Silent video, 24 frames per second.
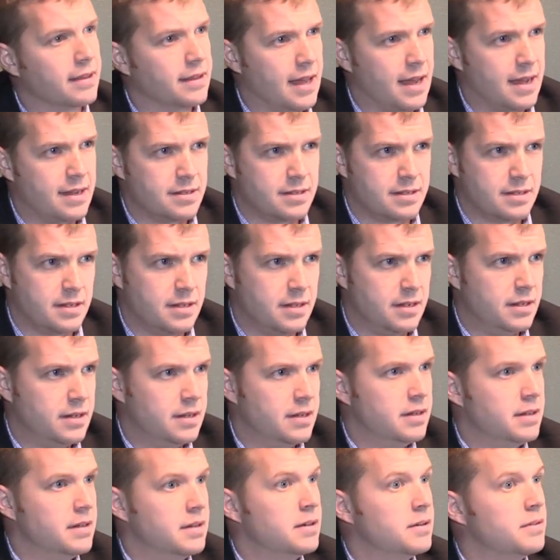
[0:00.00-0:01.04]
last
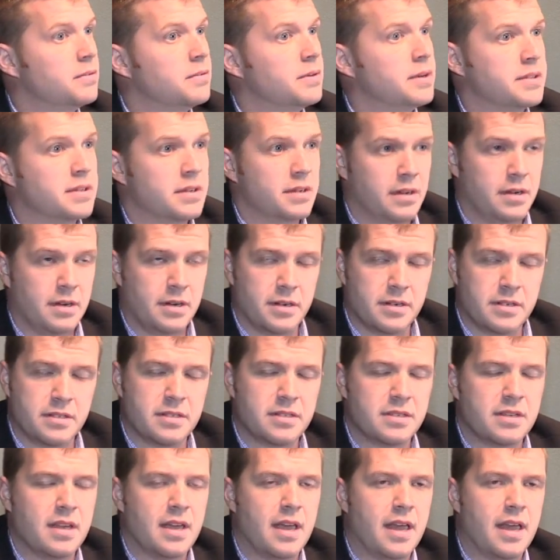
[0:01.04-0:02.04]
recent years?